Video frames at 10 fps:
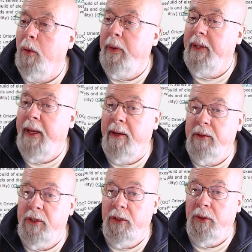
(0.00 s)
way down
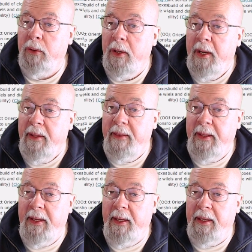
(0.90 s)
to
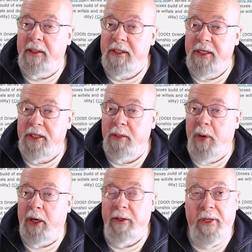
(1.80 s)
the system
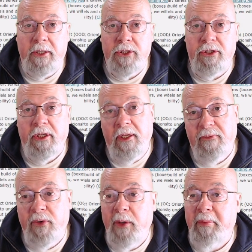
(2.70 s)
architecture
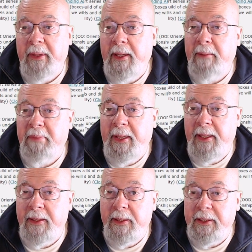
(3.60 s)
delivery play
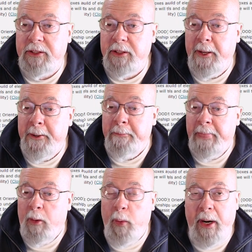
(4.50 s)
playlist,
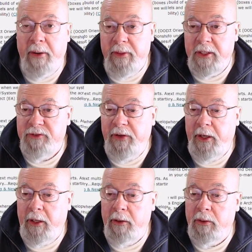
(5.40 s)
where this
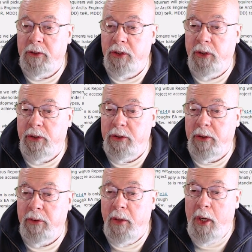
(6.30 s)
video is going
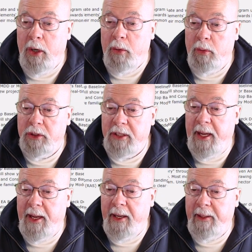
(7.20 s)
to
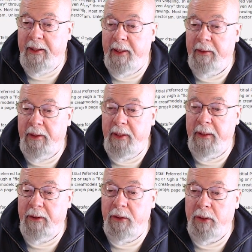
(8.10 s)
reside down
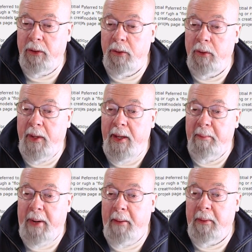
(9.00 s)
into
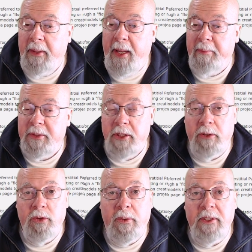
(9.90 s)
probably episode
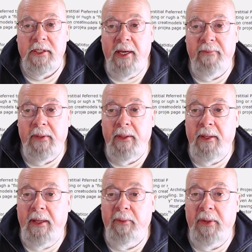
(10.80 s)
27
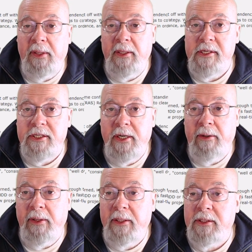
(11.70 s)
and within this
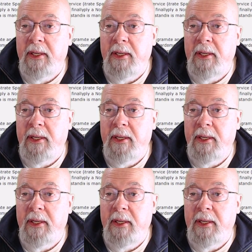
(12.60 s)
series